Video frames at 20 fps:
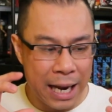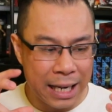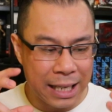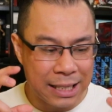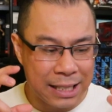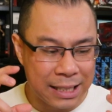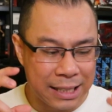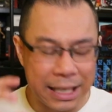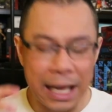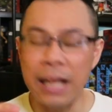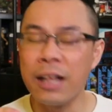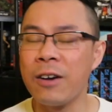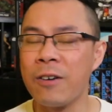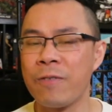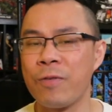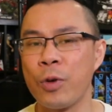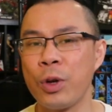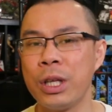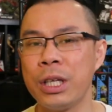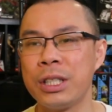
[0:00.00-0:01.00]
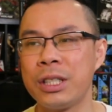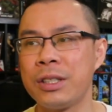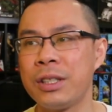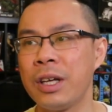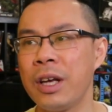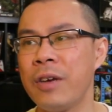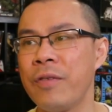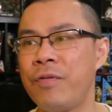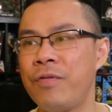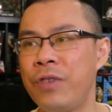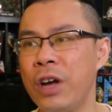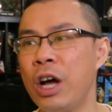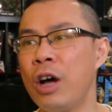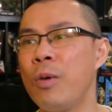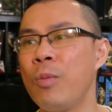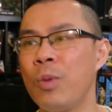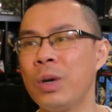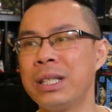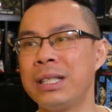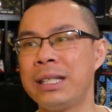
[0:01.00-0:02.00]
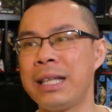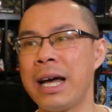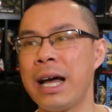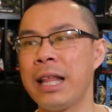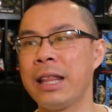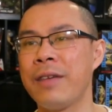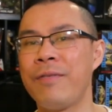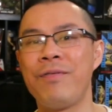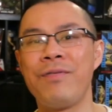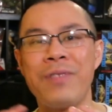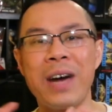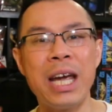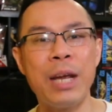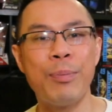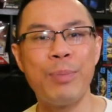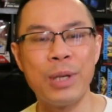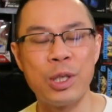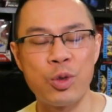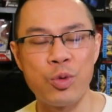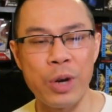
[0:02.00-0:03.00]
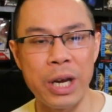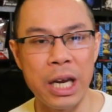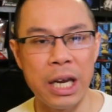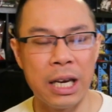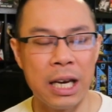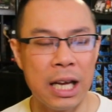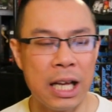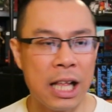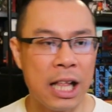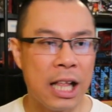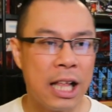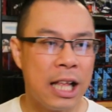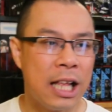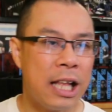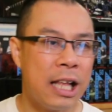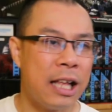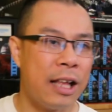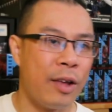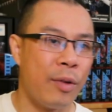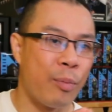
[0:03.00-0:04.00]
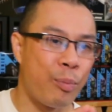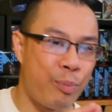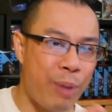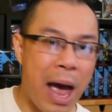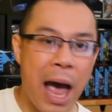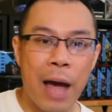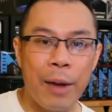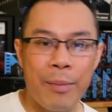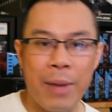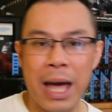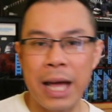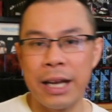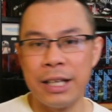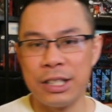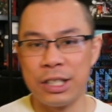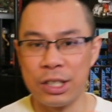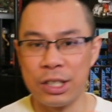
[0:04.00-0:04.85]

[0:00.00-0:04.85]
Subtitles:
seller for this film was that the fight between Batman and